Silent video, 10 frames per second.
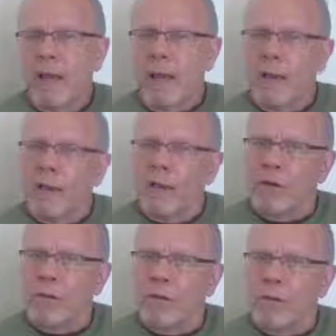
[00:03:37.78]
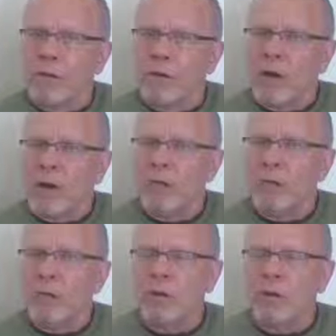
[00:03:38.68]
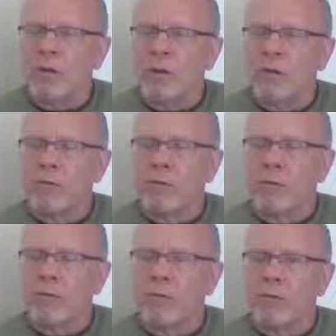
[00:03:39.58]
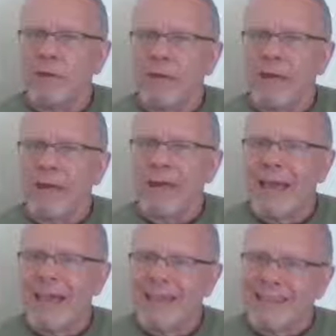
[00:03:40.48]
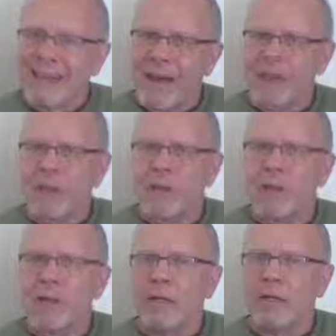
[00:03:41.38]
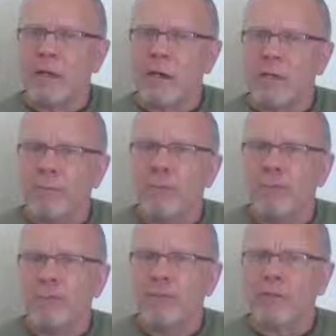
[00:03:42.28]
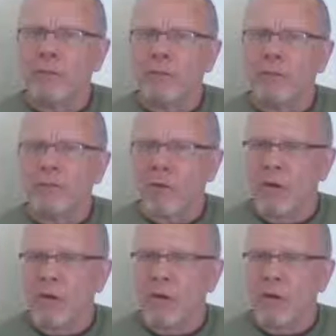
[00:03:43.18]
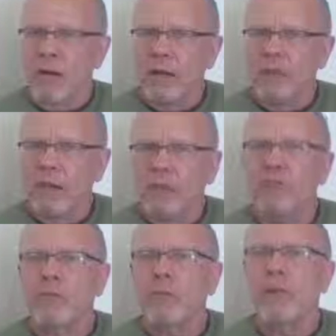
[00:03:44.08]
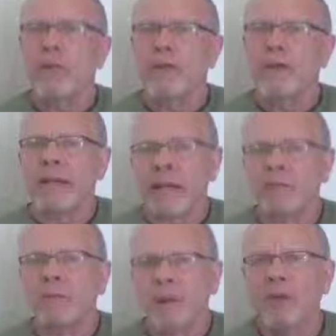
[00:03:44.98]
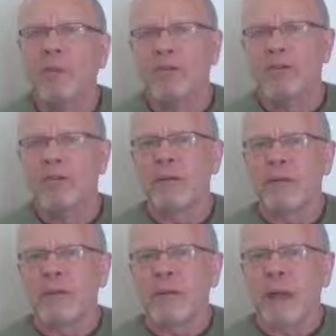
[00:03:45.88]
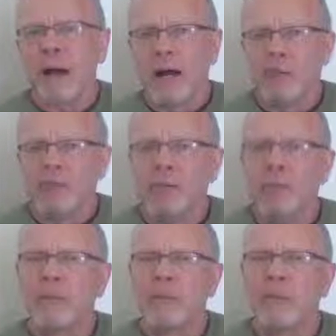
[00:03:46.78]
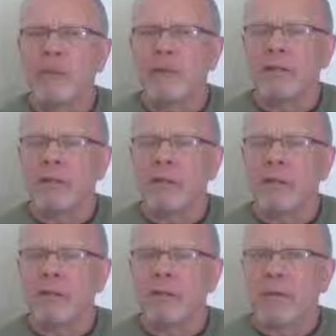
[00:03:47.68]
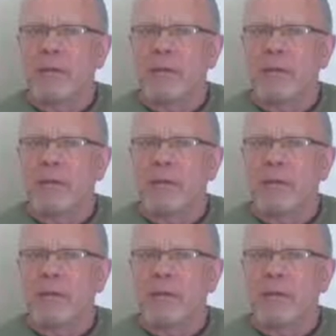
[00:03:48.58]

However, we also are going to offer another layer of publishing support at AuthorCloud, and this is the one that, as a publisher, I'm extremely excited about.